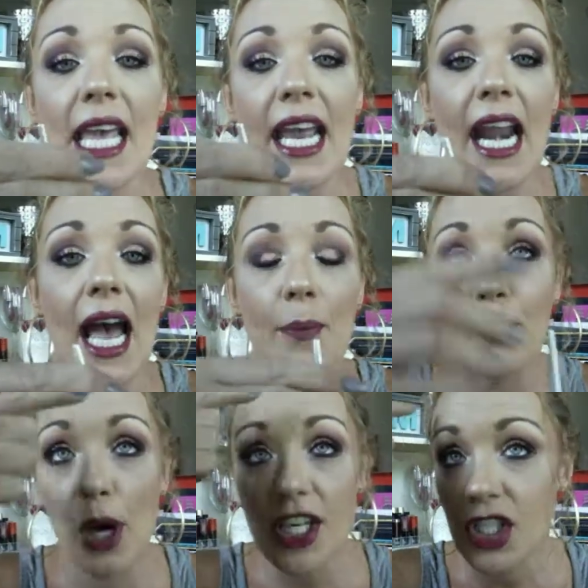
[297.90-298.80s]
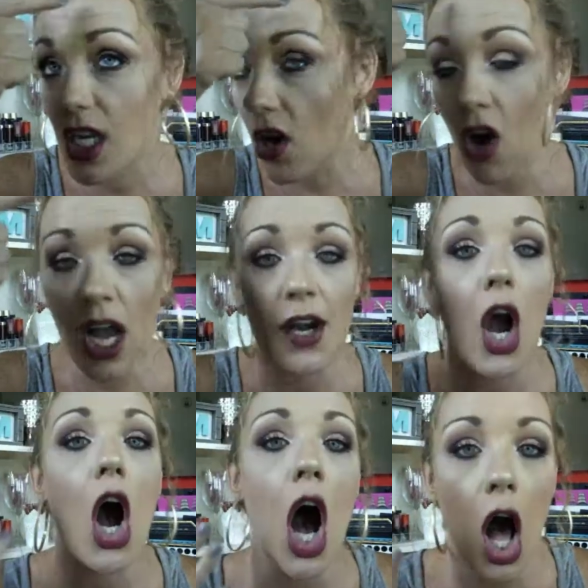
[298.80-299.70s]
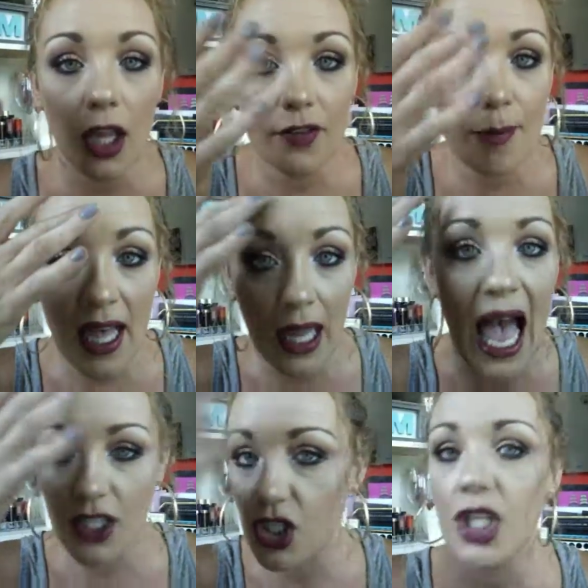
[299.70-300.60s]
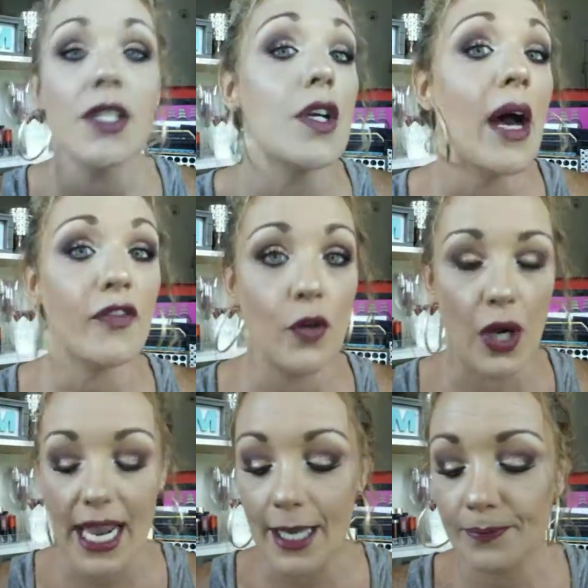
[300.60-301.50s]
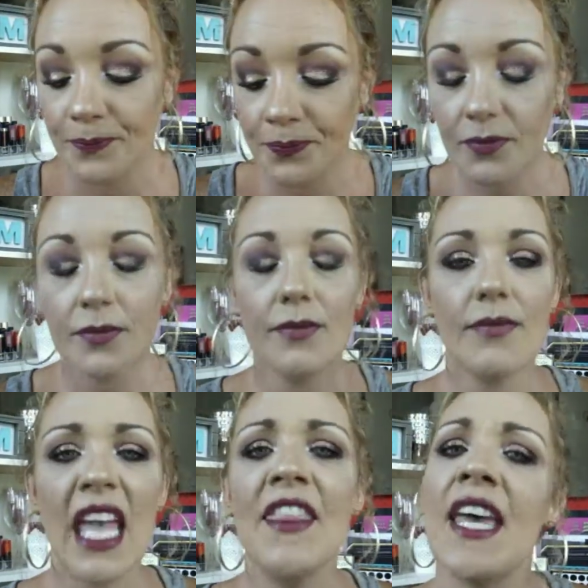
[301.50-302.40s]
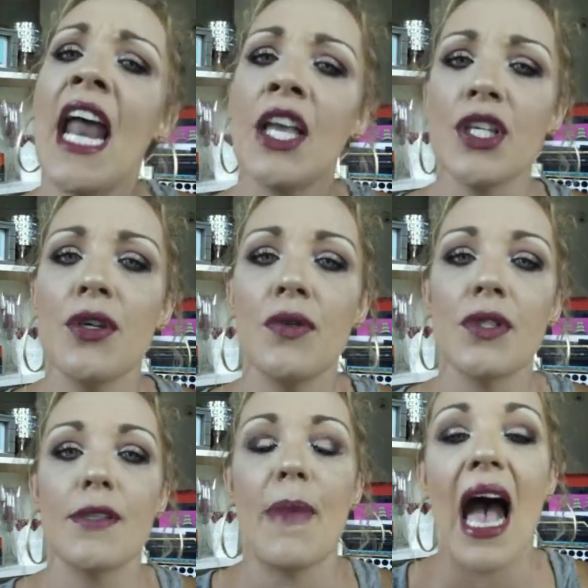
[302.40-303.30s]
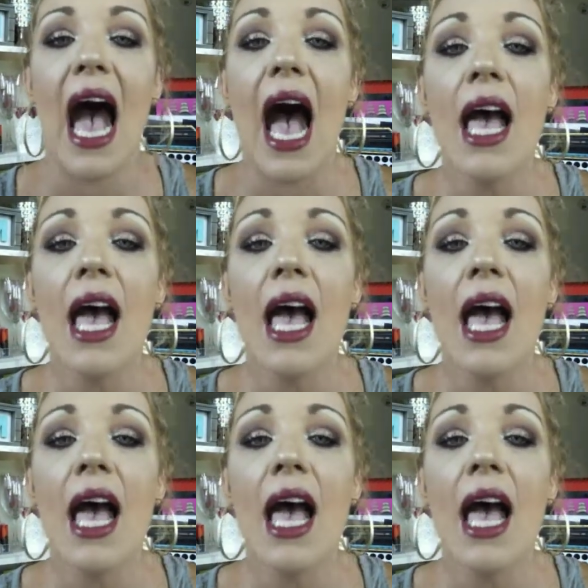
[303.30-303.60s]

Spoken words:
and I brushed it on all of my lines, just on my forehead. And then I used my